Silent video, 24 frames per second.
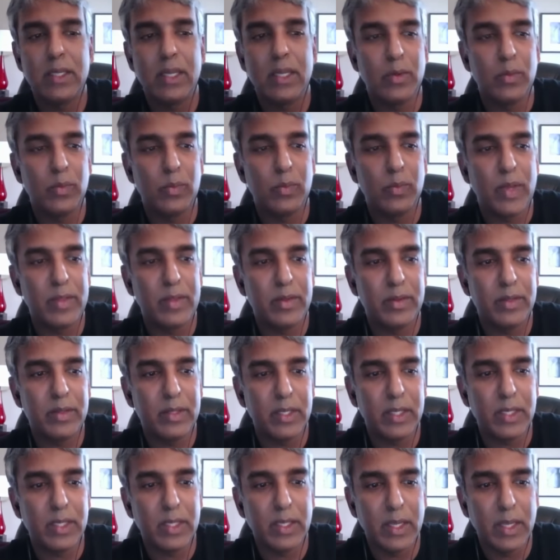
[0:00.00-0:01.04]
and whether
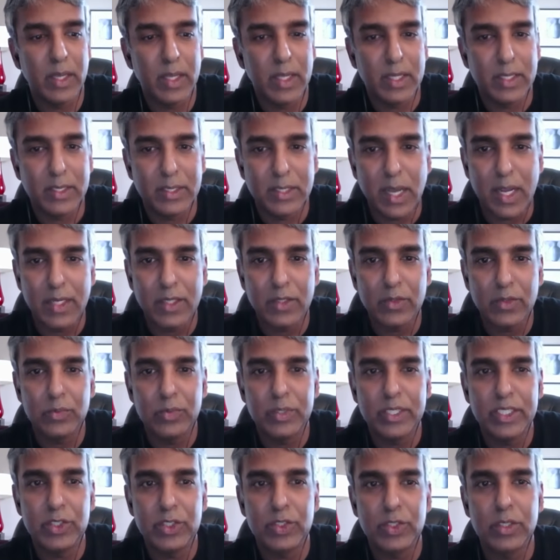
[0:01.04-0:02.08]
the entire
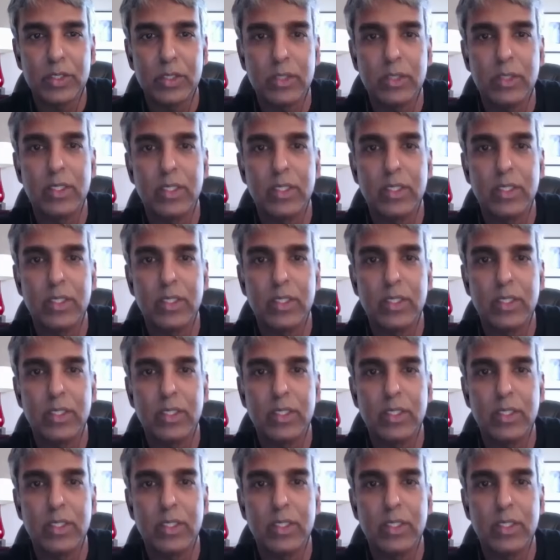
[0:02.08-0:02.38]
region